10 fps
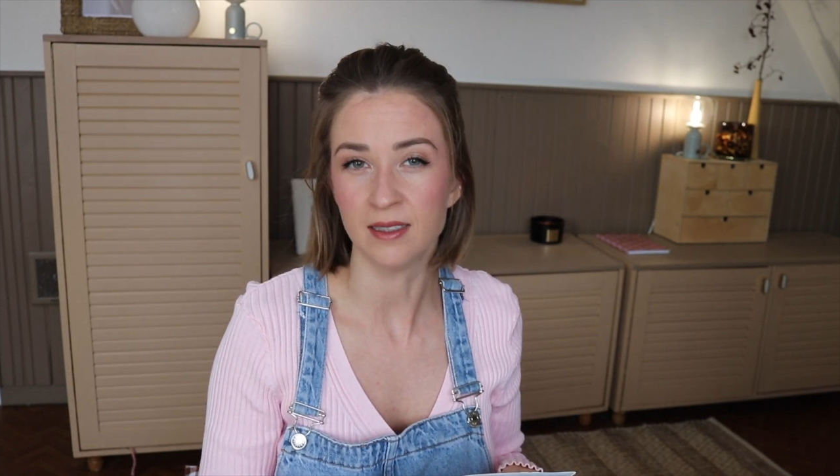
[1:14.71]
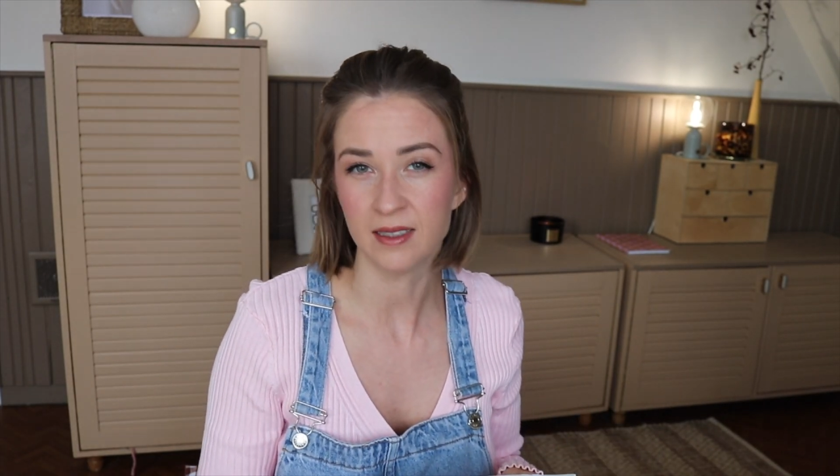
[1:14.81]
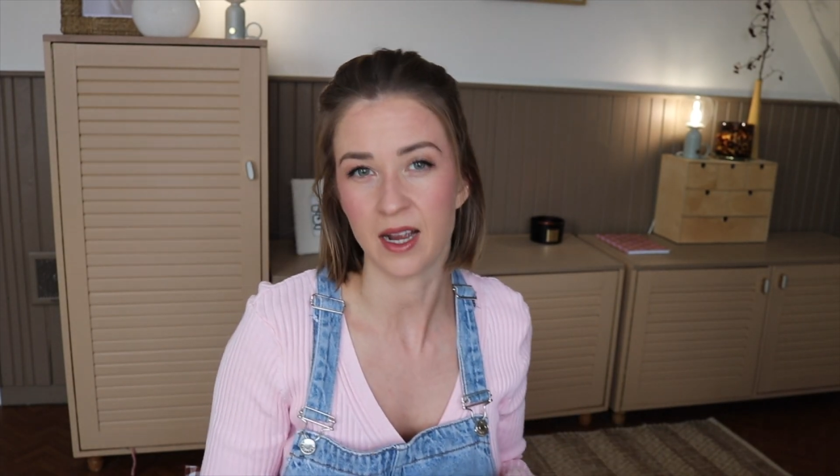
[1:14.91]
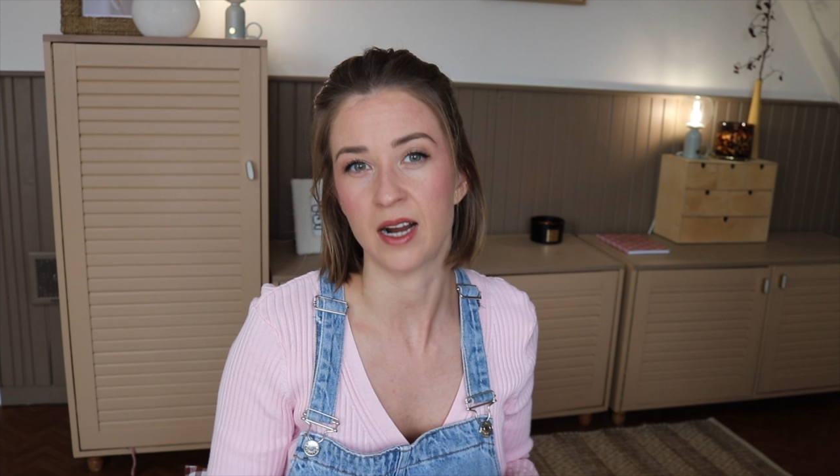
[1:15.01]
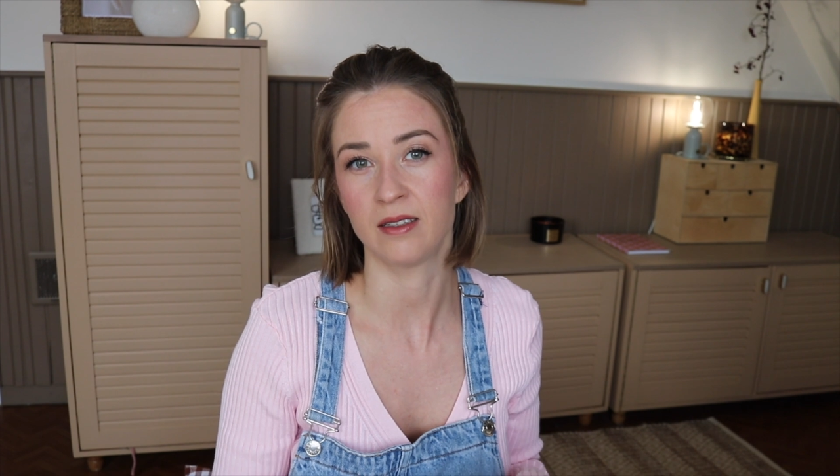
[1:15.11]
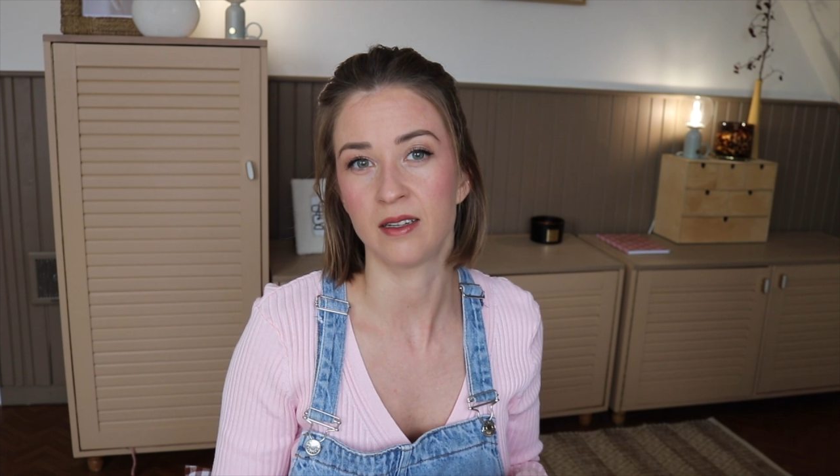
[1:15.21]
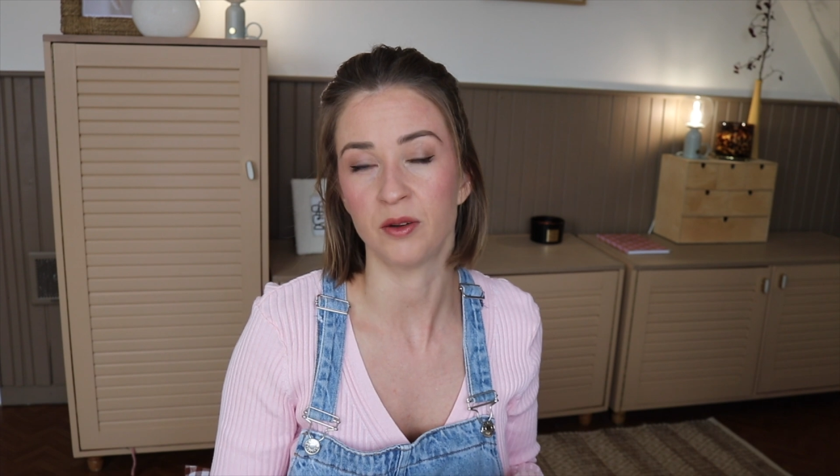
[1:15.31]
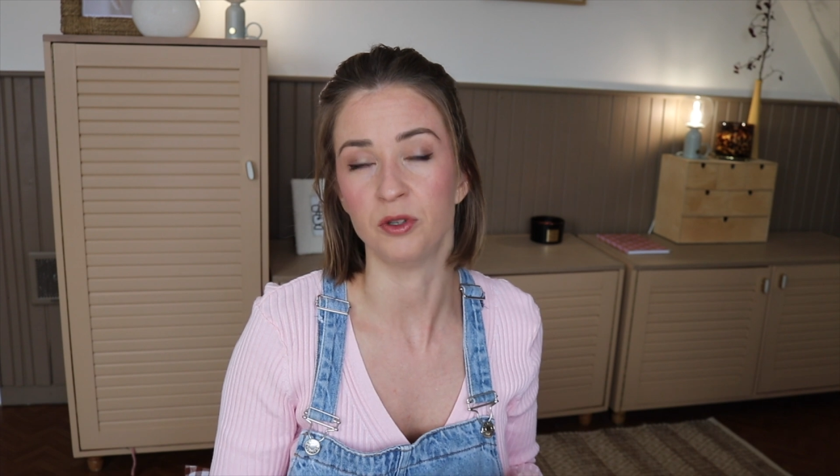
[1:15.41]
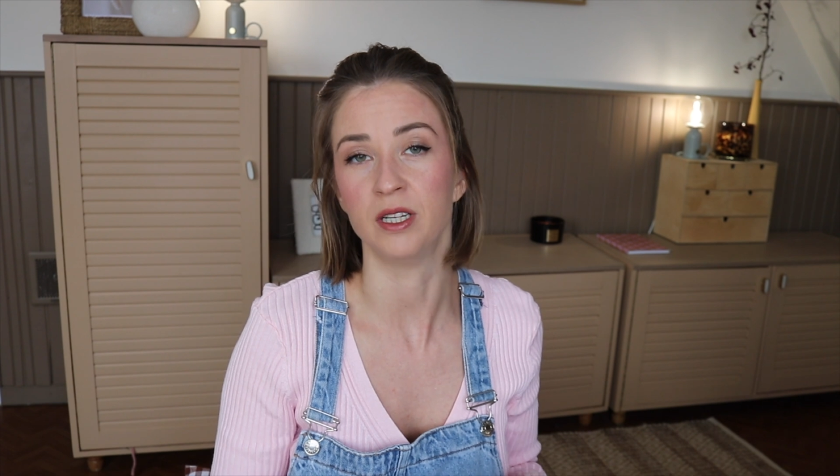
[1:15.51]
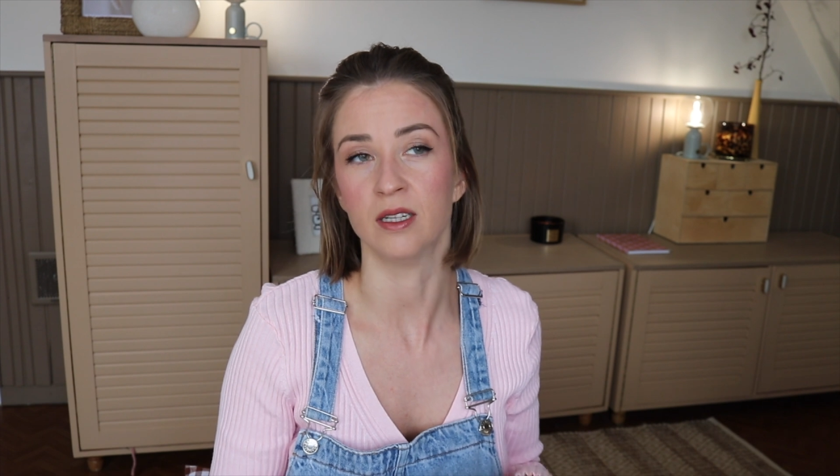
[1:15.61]
start
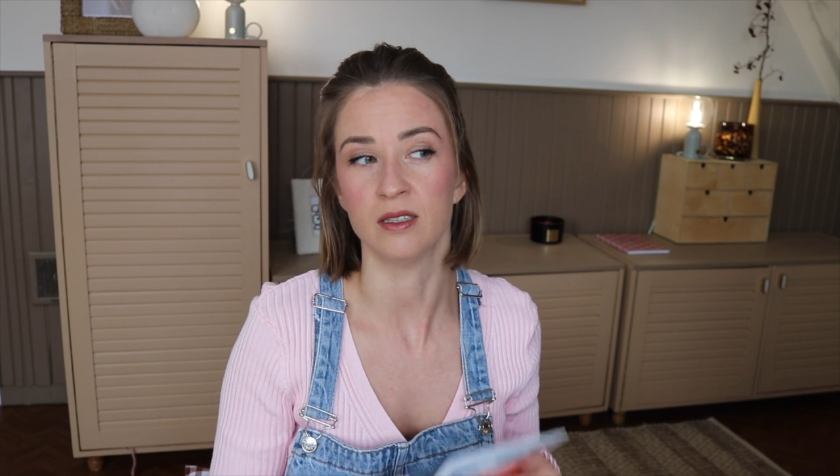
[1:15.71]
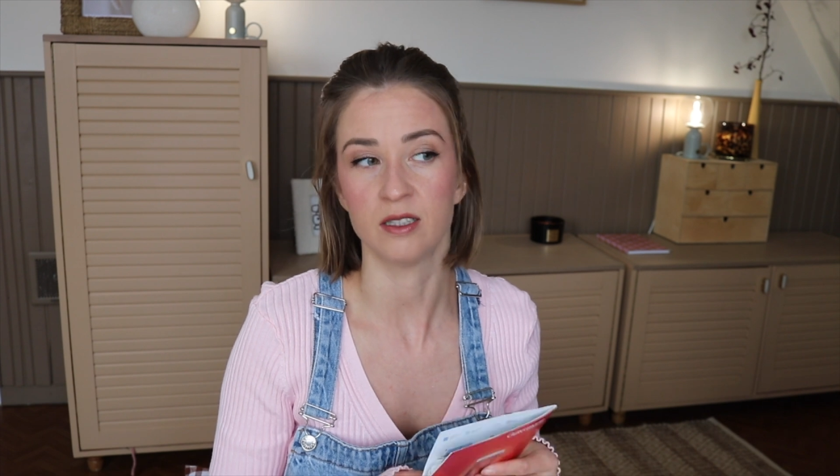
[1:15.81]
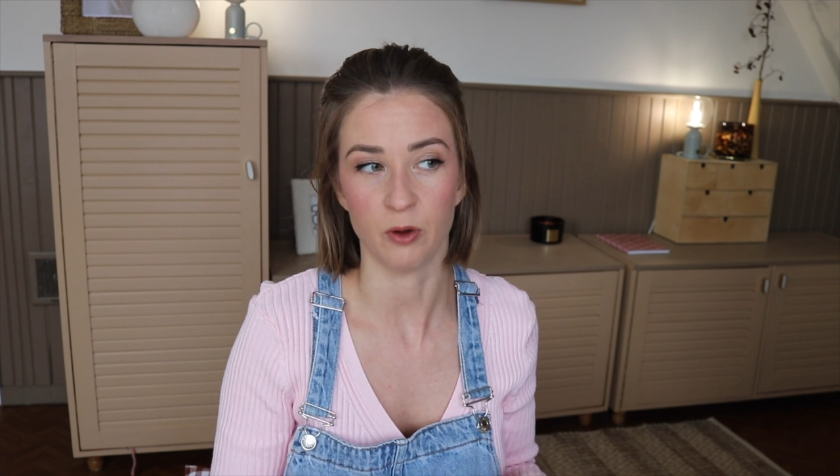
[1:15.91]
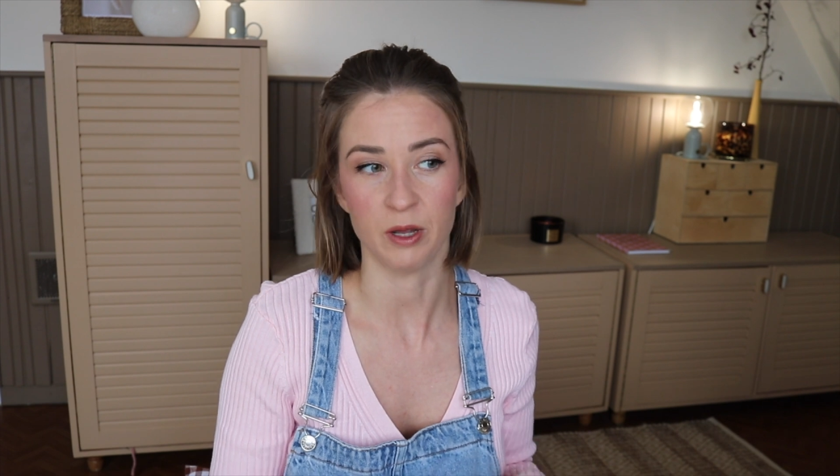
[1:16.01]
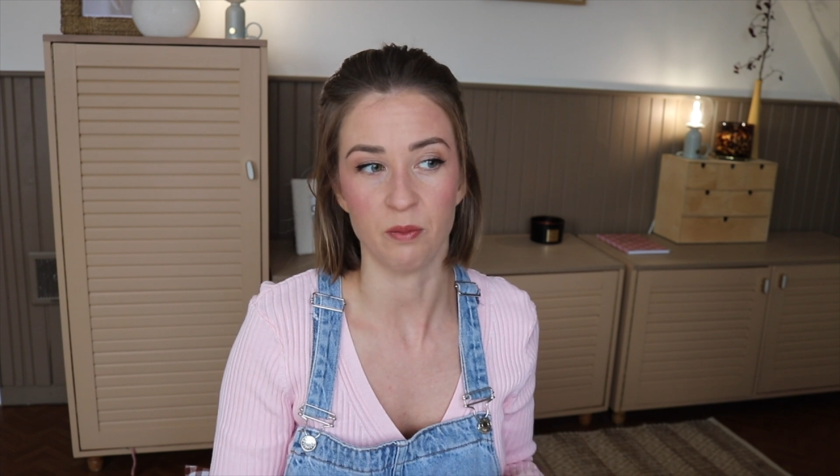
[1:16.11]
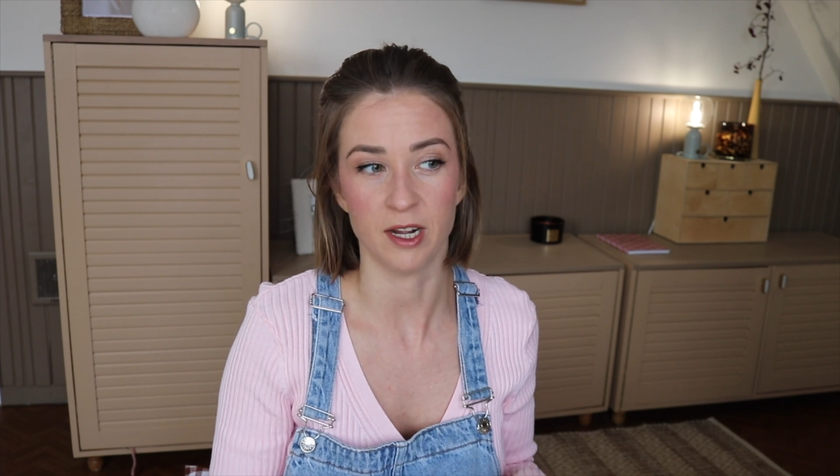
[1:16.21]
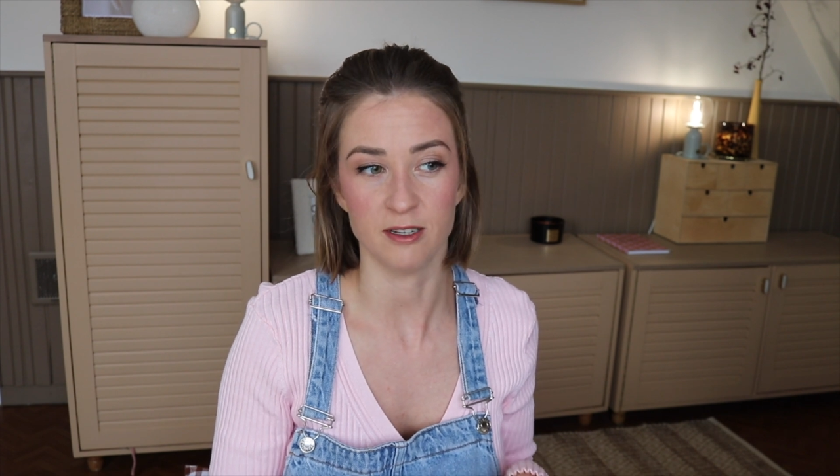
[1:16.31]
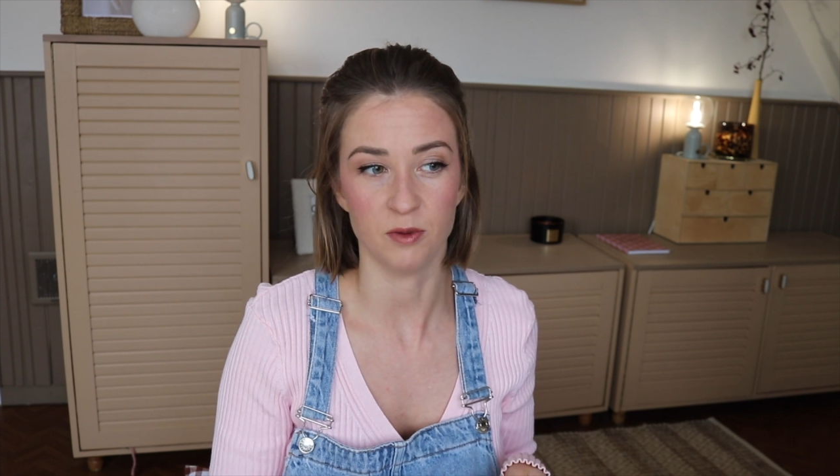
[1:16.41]
with the sweatpants,